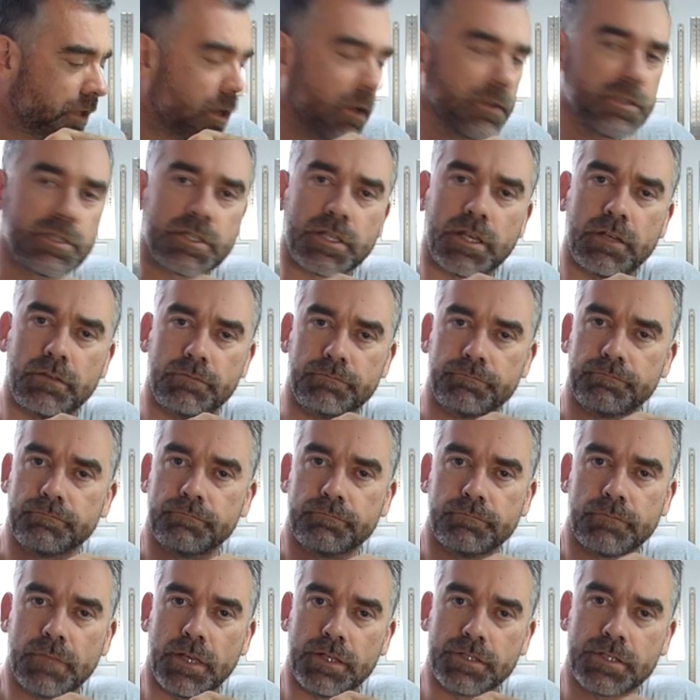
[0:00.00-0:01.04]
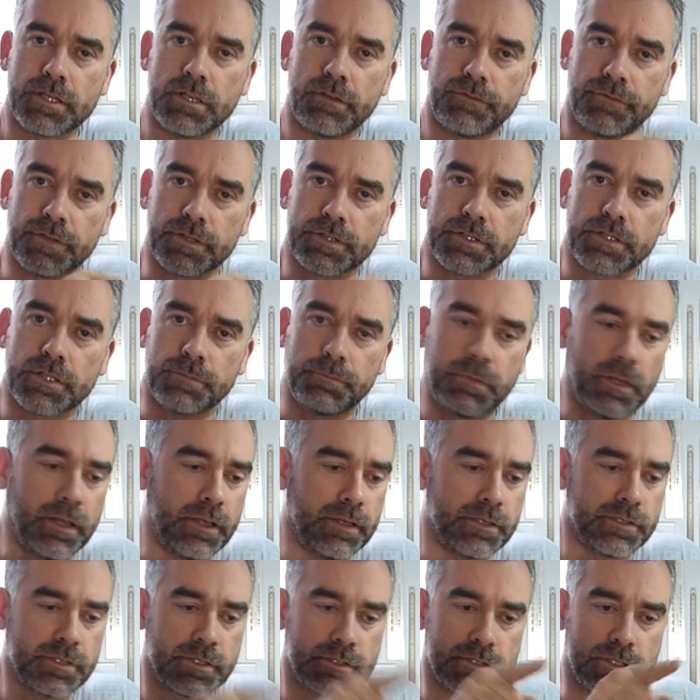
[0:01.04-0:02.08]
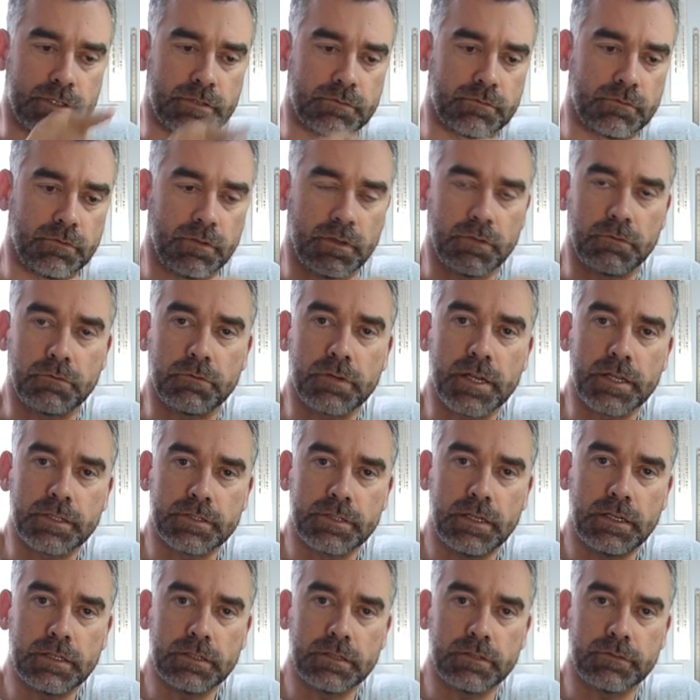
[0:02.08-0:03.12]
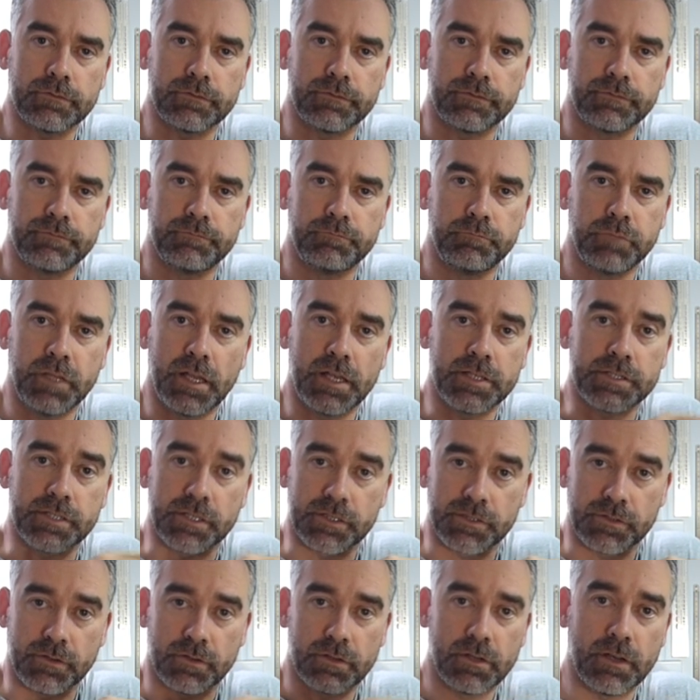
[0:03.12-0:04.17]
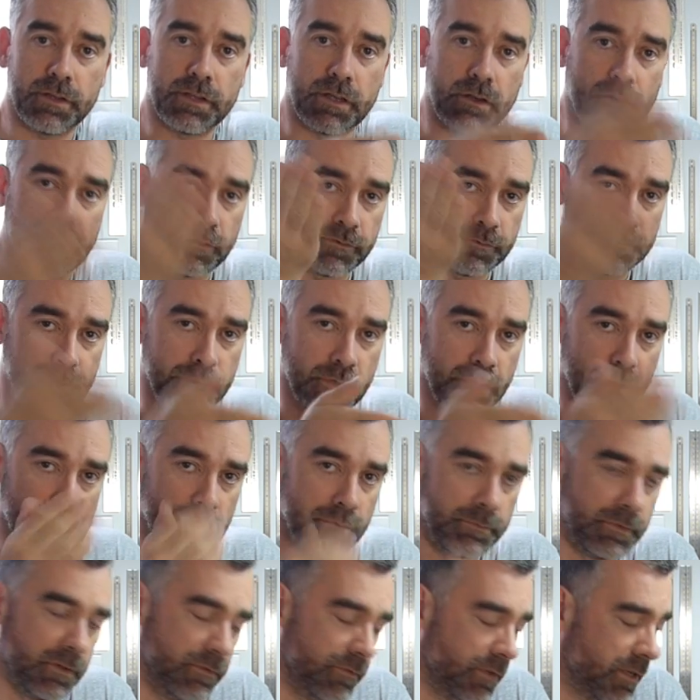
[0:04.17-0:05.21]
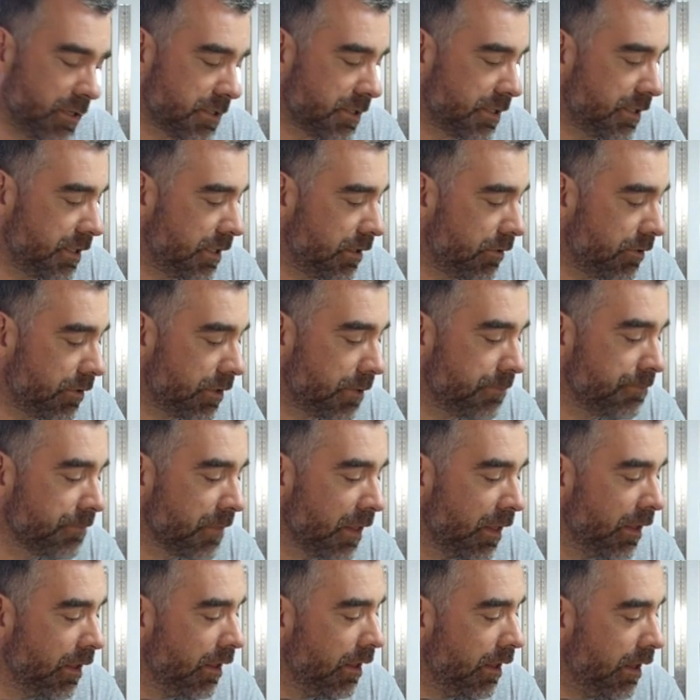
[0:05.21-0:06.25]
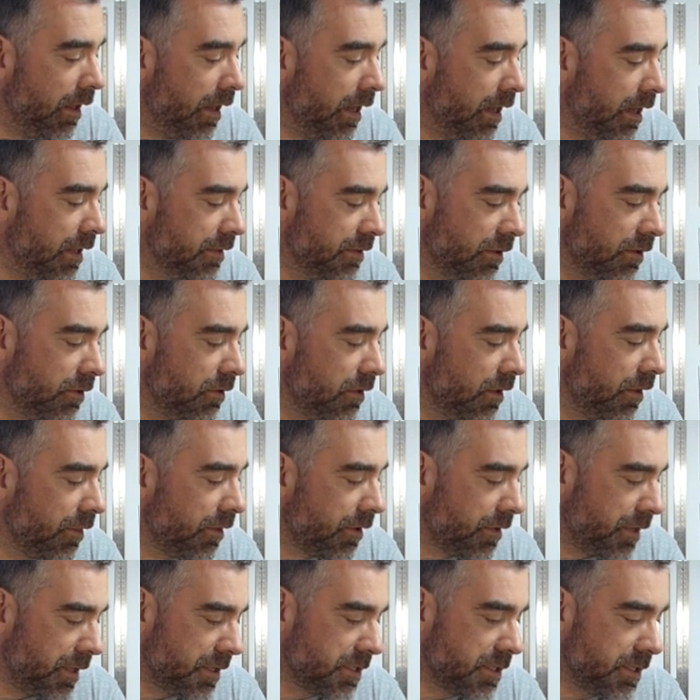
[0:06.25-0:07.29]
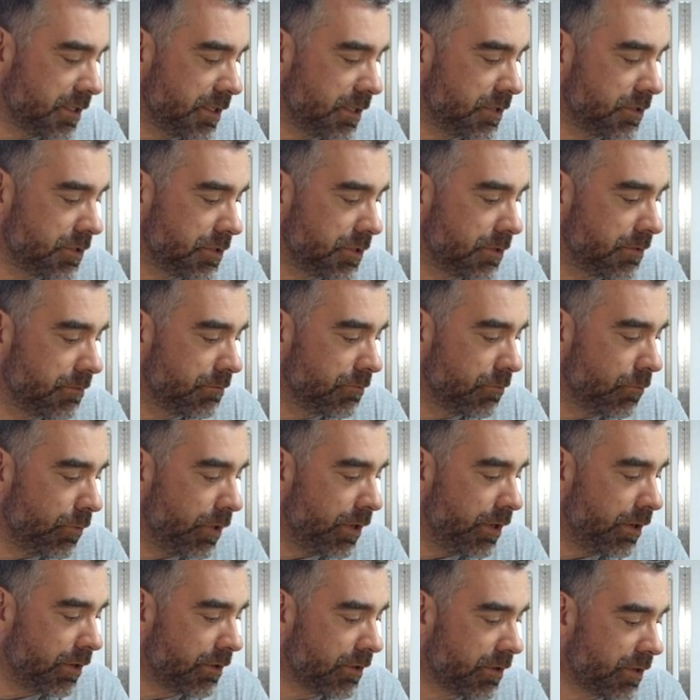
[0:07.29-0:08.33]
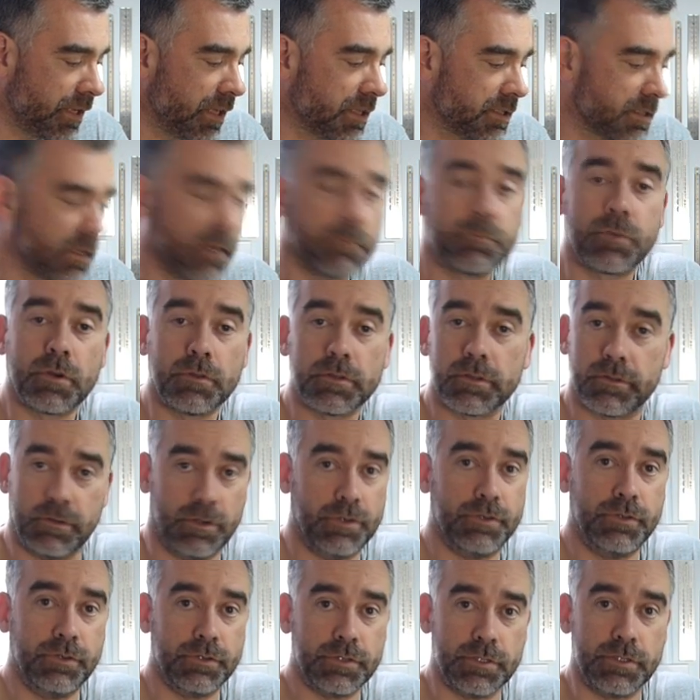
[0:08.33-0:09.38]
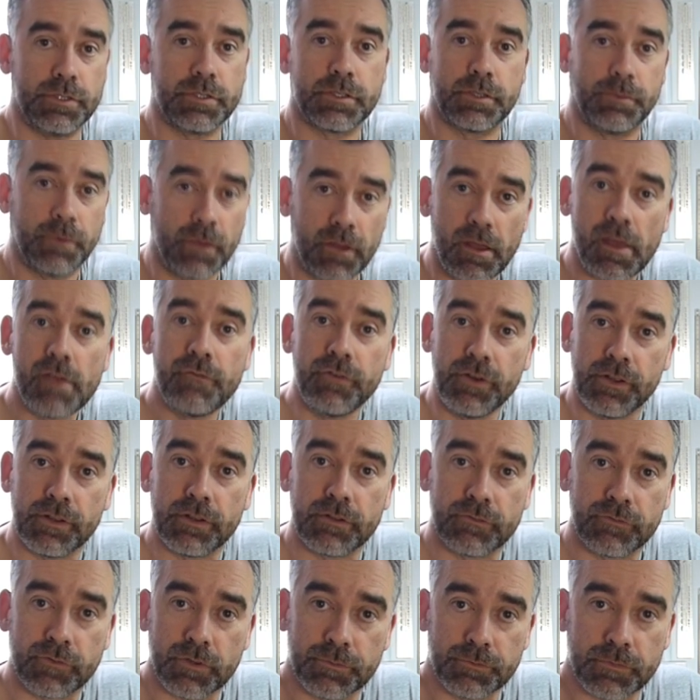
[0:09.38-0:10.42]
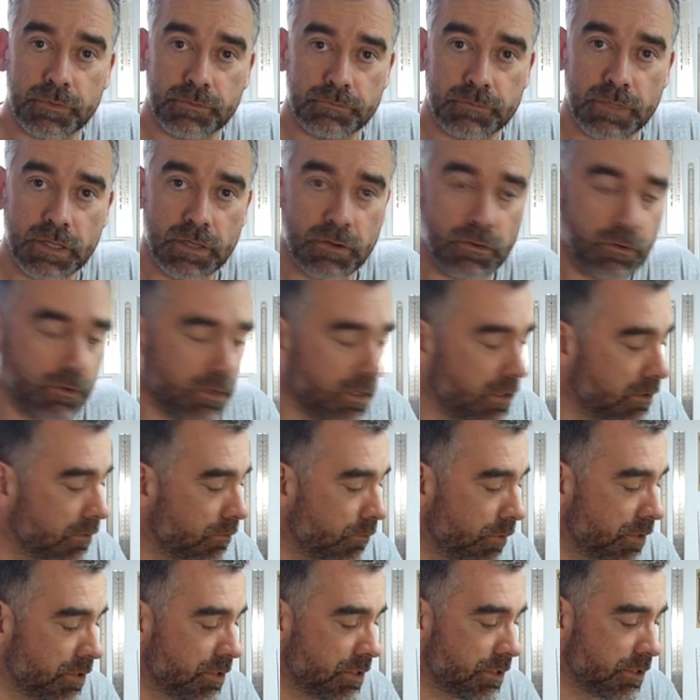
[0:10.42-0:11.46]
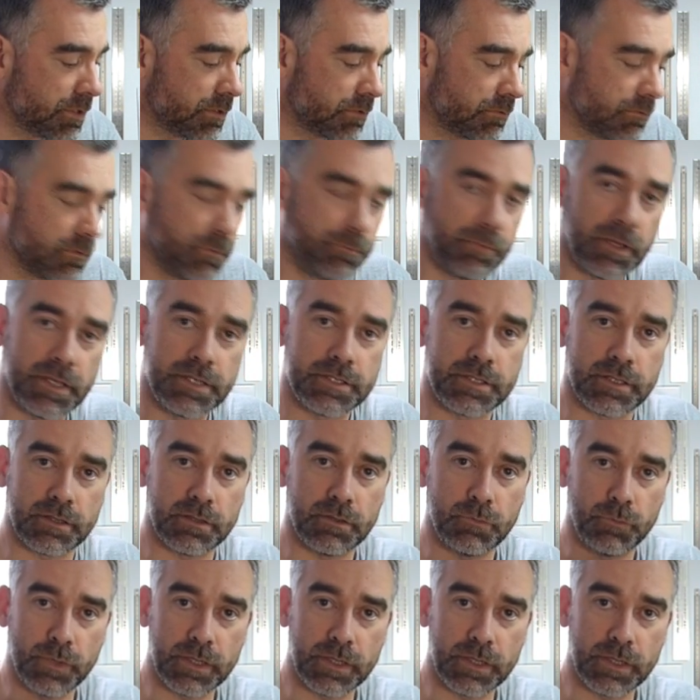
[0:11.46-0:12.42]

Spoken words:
gun sight as Airfix supply. It's just this little rectangle of plastic, so I cut that off and put a little bit of acetate on it. And the only other things I did to it were things that I'm probably going to do to just about everything from here on in, which is replacing